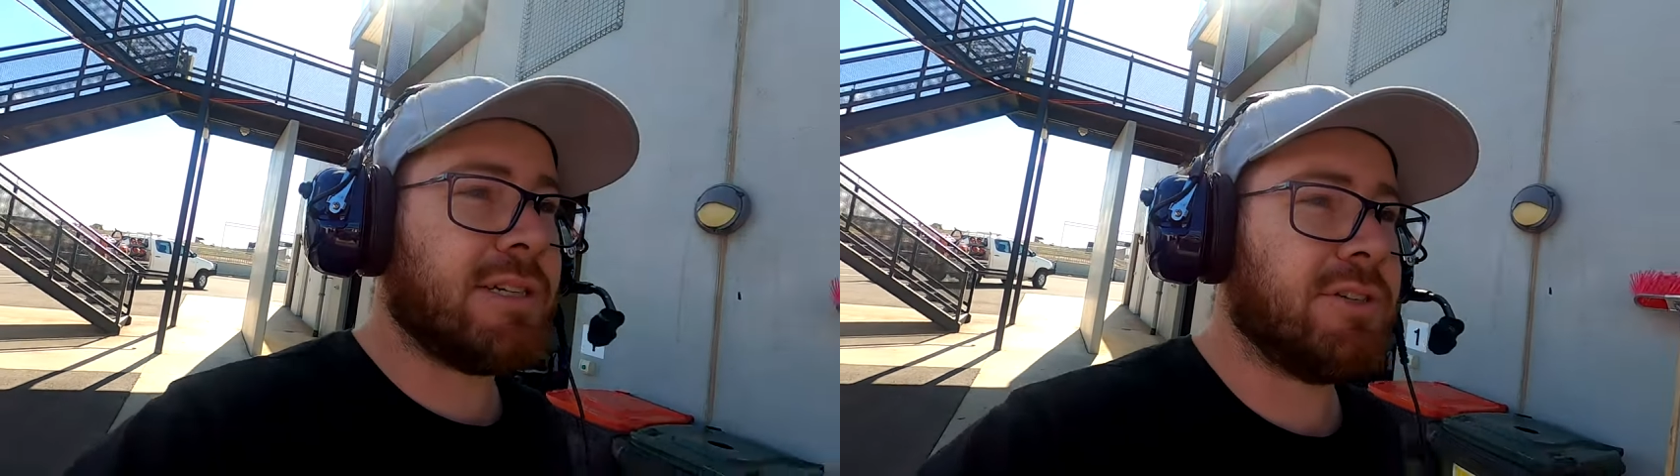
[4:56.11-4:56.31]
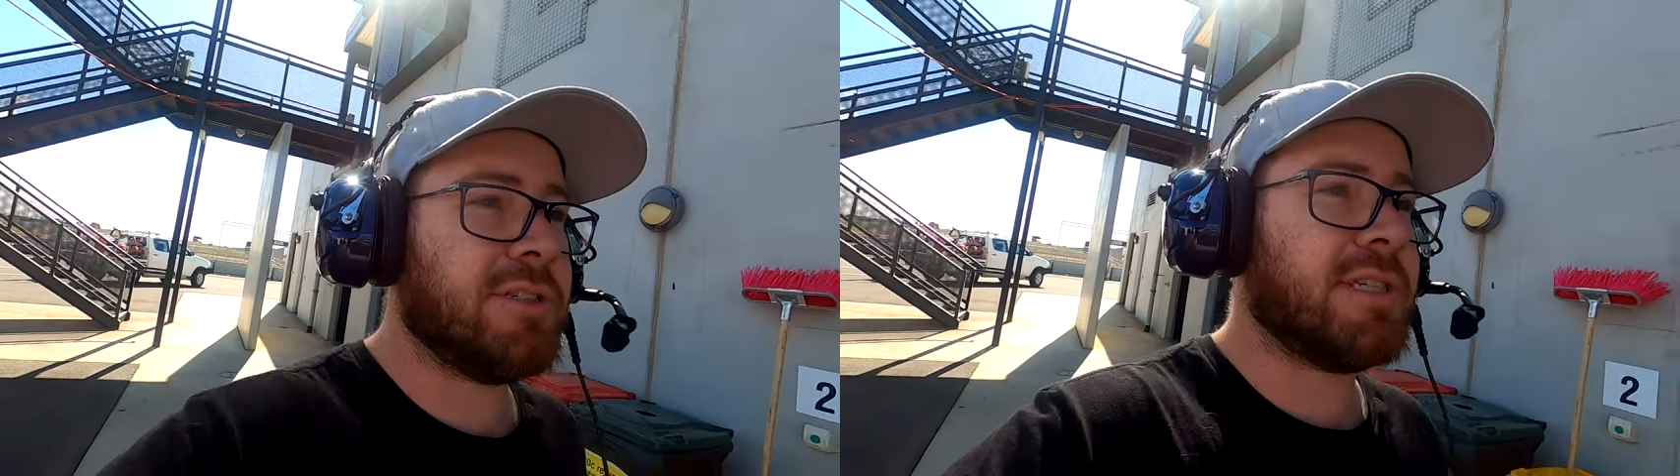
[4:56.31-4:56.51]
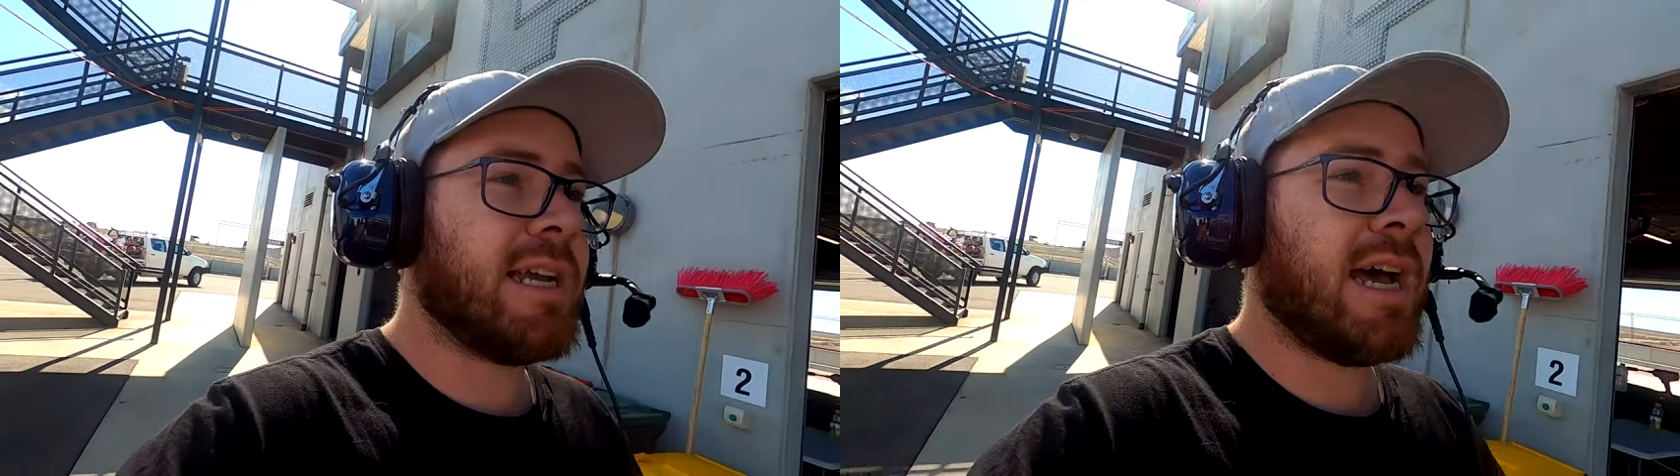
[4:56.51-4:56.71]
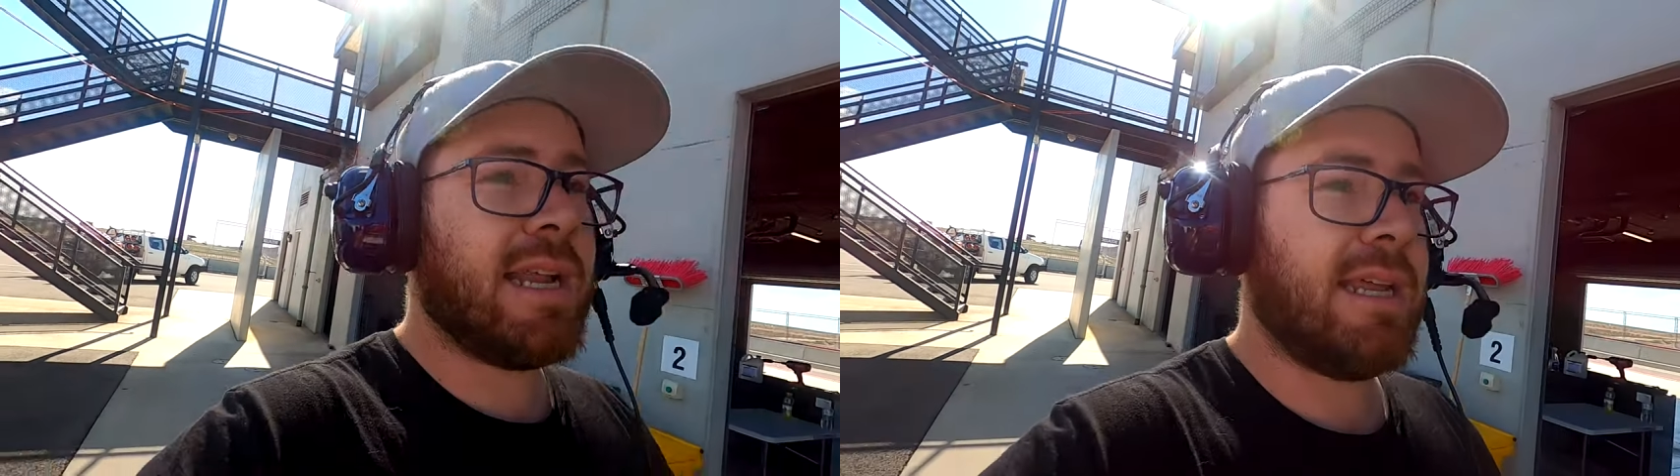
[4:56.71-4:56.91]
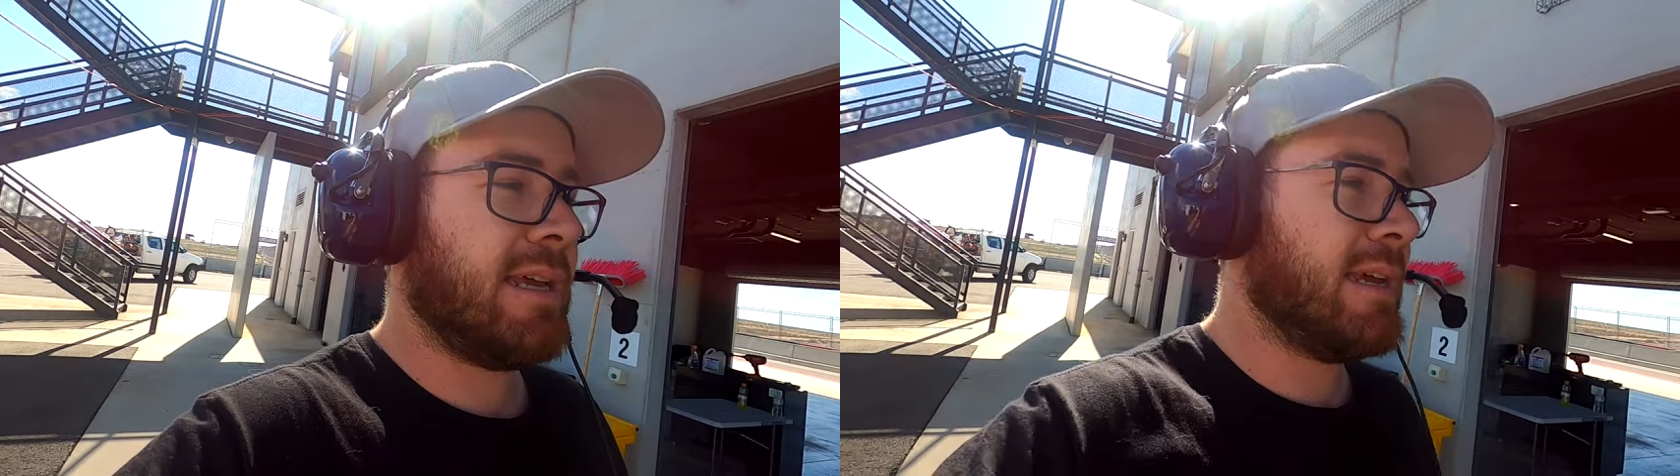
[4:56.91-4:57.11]
good
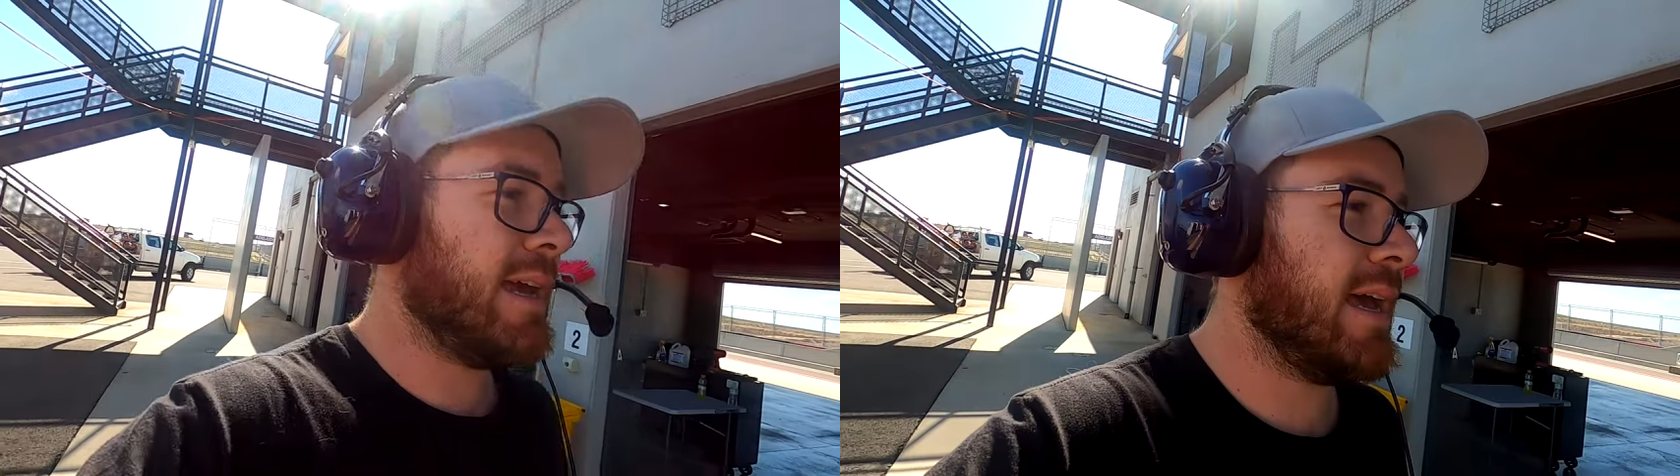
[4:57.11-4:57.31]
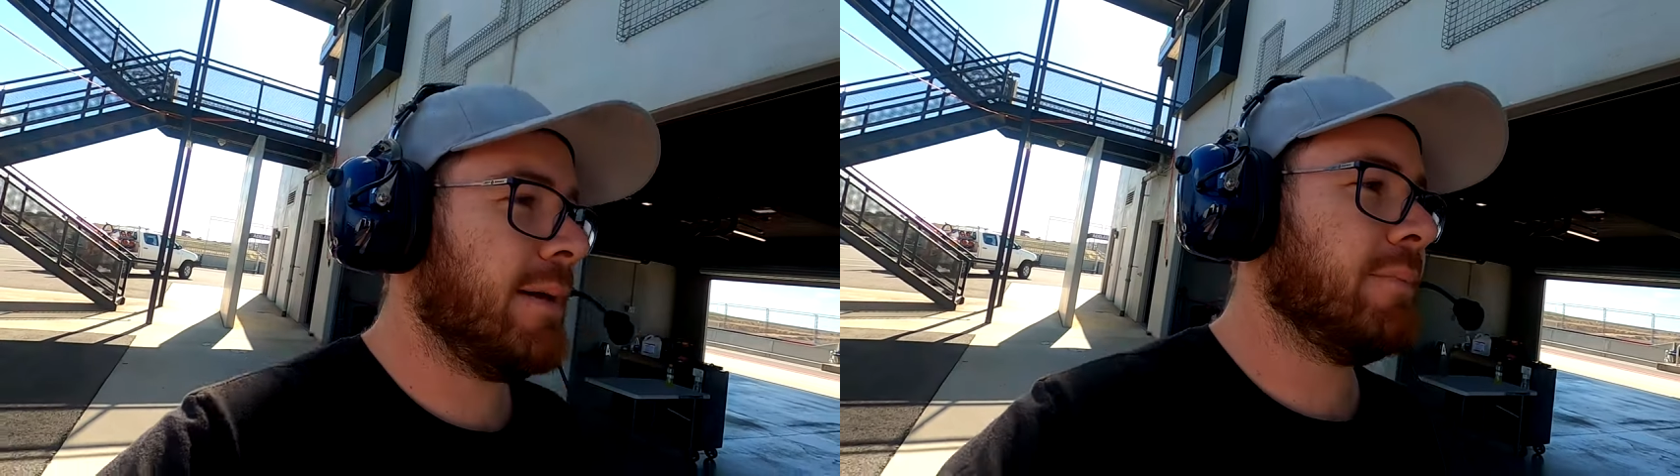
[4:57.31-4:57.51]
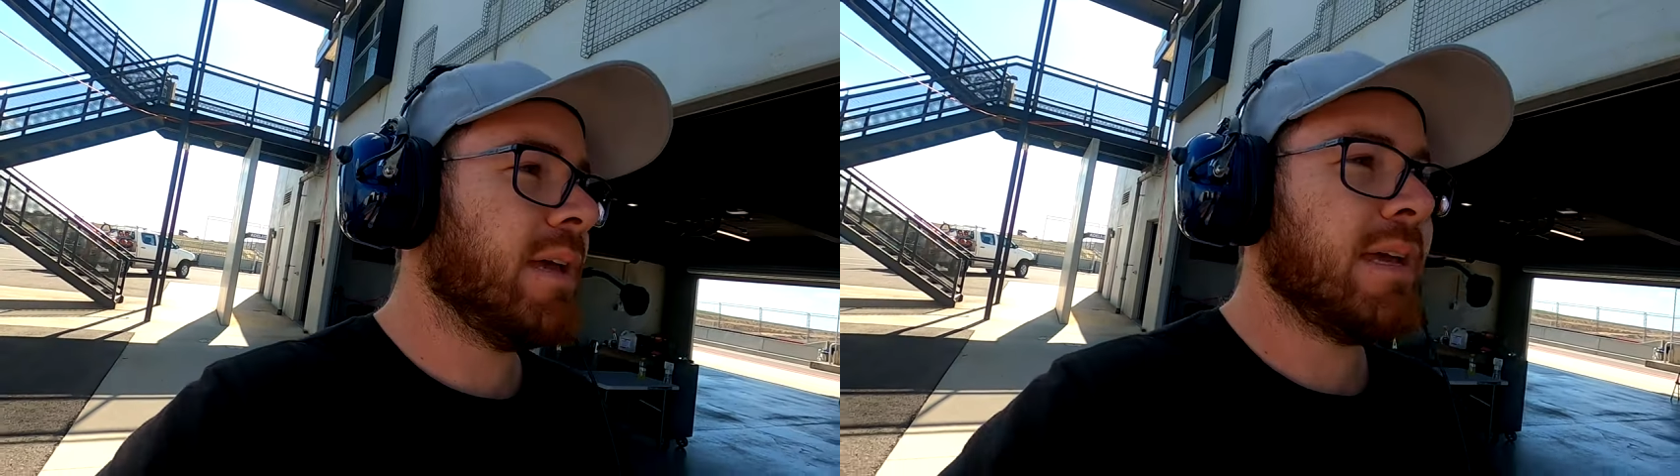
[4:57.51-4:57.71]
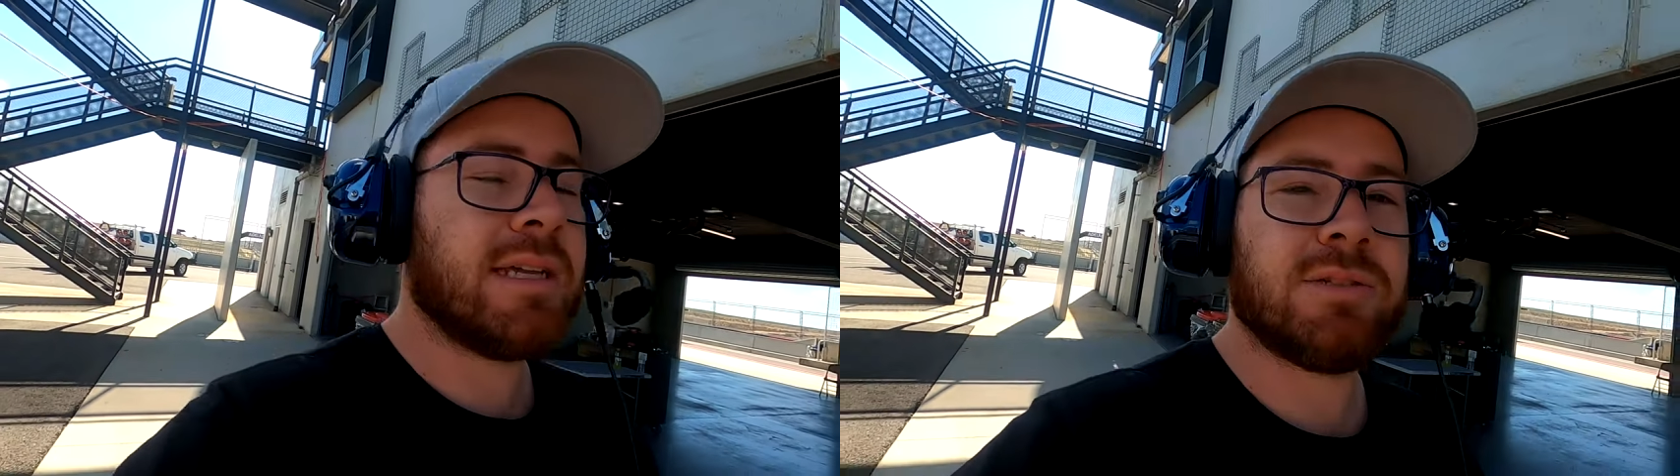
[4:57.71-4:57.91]
start because um,